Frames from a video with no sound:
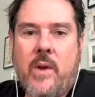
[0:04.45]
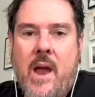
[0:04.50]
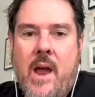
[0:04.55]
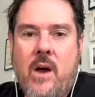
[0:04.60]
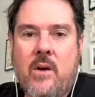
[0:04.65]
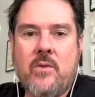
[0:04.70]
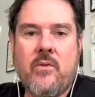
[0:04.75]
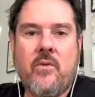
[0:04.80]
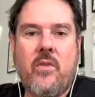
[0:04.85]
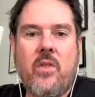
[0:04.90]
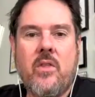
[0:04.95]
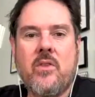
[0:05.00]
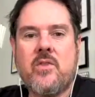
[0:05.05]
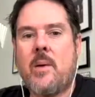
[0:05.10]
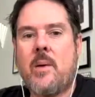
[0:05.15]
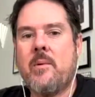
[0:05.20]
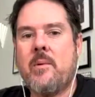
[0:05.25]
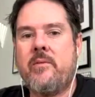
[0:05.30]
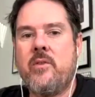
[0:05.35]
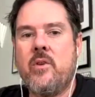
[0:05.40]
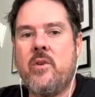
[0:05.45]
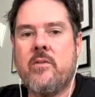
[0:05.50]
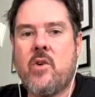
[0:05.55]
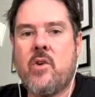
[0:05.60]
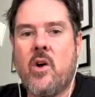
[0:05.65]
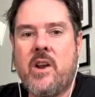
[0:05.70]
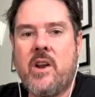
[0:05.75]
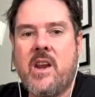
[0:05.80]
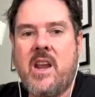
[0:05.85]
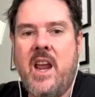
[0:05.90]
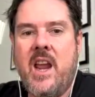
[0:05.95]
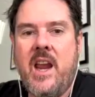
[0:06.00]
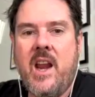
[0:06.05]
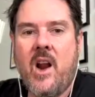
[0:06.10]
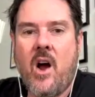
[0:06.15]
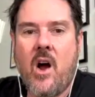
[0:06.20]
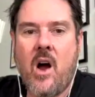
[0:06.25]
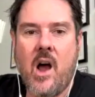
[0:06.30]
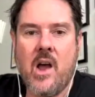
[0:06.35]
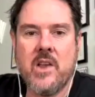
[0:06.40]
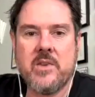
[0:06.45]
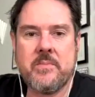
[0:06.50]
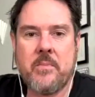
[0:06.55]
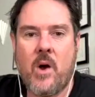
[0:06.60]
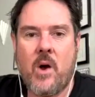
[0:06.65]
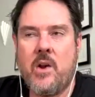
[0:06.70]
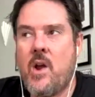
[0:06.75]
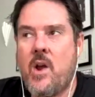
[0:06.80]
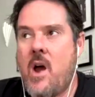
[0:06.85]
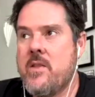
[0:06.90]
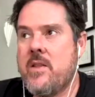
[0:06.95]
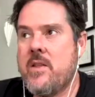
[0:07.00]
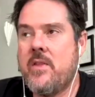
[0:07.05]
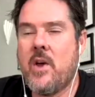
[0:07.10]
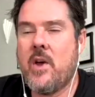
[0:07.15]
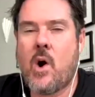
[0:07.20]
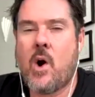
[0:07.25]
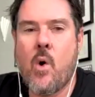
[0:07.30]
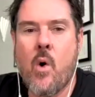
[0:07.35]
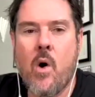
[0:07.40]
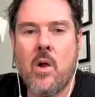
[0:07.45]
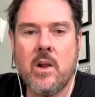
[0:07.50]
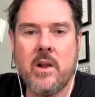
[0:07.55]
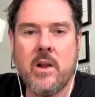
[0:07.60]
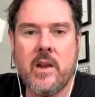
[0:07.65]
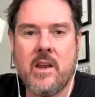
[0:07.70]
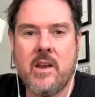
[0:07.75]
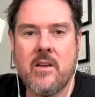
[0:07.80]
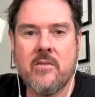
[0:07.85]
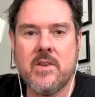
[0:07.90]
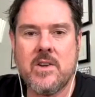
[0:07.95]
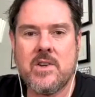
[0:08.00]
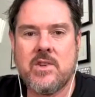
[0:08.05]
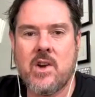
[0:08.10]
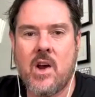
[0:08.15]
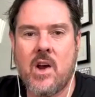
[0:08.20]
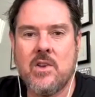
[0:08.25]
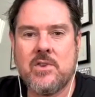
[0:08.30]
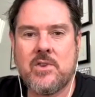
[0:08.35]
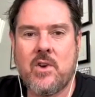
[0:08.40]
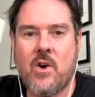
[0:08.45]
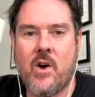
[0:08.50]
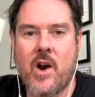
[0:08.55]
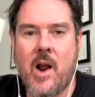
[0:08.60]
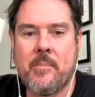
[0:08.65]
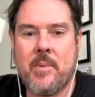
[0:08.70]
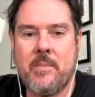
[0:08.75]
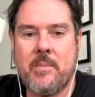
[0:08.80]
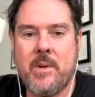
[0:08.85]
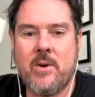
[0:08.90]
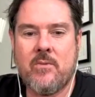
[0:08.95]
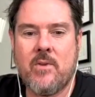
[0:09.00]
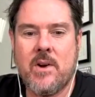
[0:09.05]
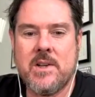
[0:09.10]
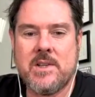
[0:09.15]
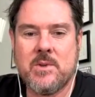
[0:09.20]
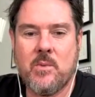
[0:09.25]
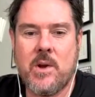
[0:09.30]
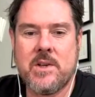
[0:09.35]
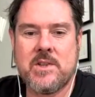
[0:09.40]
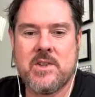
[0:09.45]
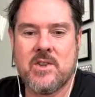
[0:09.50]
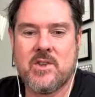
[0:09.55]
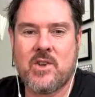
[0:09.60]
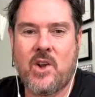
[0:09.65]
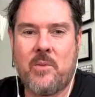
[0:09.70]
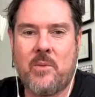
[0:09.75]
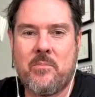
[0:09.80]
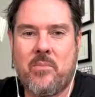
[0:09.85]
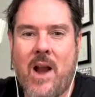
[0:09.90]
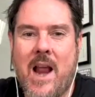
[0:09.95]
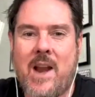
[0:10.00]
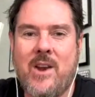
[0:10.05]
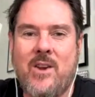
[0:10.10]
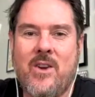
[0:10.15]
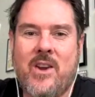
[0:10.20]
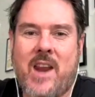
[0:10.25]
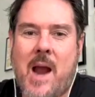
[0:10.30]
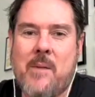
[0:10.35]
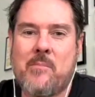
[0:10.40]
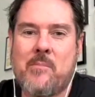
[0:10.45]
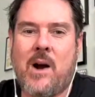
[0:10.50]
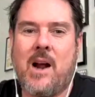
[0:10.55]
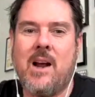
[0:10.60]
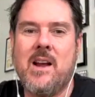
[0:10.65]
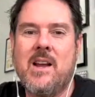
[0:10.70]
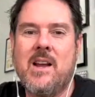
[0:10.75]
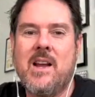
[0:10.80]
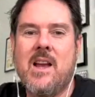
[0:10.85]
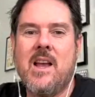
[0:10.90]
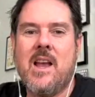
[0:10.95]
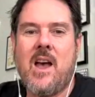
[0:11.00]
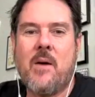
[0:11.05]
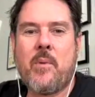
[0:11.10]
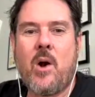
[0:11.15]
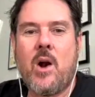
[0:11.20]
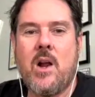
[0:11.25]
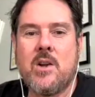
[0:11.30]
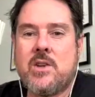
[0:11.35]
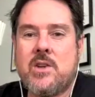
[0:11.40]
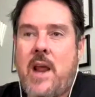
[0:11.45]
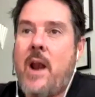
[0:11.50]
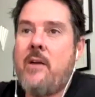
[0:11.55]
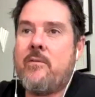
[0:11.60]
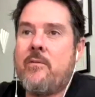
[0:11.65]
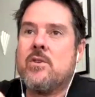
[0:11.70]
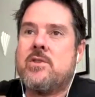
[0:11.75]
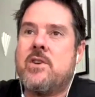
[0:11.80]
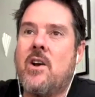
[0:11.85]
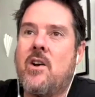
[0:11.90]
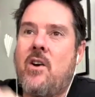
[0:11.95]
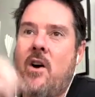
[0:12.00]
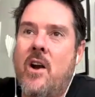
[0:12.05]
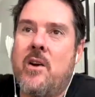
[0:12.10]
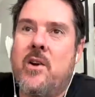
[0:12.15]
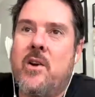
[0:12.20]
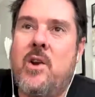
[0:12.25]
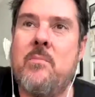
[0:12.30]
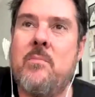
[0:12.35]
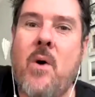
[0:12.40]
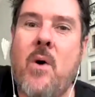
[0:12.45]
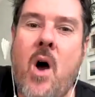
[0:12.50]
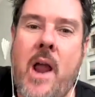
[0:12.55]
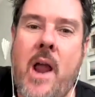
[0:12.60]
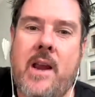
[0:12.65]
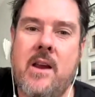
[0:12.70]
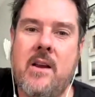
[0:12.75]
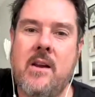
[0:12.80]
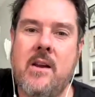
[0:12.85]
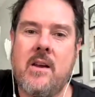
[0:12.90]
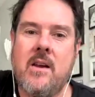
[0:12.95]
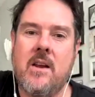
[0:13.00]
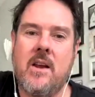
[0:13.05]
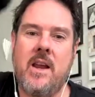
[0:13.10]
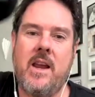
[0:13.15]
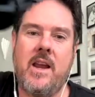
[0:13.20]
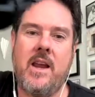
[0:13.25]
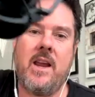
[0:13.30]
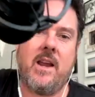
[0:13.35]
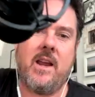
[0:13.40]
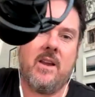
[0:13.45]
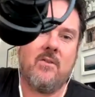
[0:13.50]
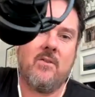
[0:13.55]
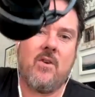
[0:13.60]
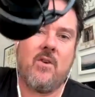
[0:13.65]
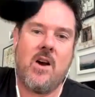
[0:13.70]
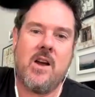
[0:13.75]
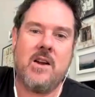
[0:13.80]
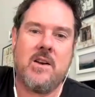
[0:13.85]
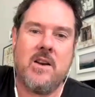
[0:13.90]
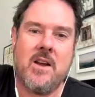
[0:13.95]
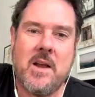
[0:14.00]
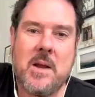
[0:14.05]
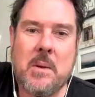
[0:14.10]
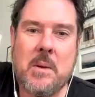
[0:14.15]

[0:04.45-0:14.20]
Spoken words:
Now, some of you have got keen eyes, might know that the quality of this show has gone up a bit in recent weeks because I've got a brand new camera. And I've also got a new mic here, right?